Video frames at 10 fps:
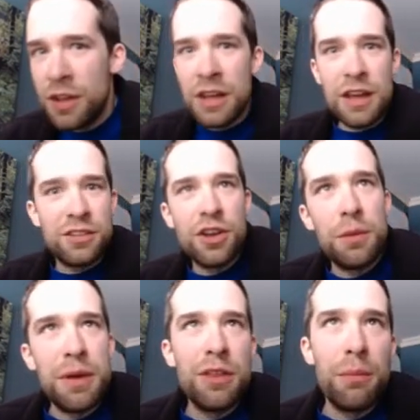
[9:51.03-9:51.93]
is going to
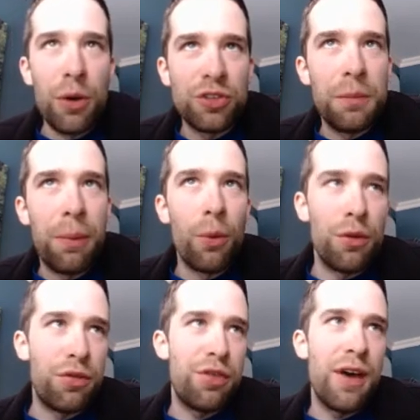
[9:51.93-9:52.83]
be the most
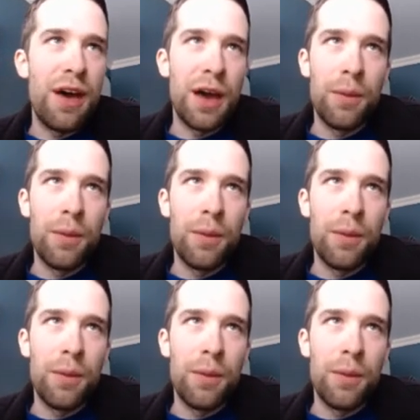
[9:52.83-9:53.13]
important thing.